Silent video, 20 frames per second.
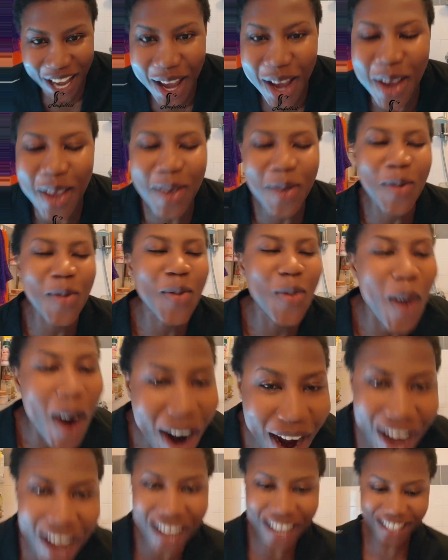It
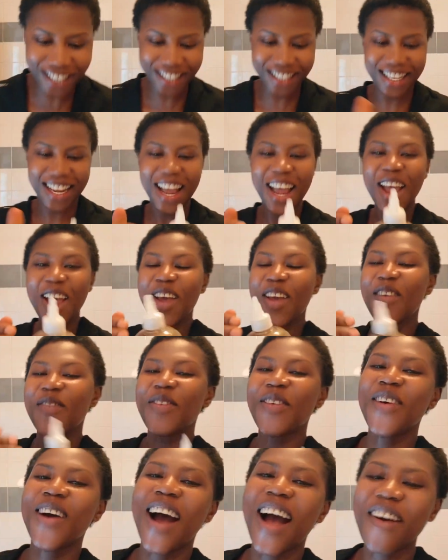works. If
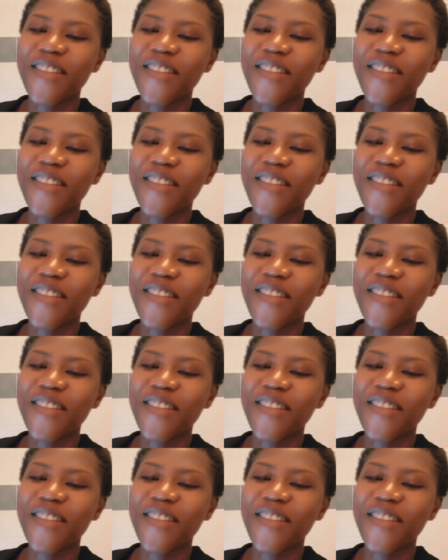you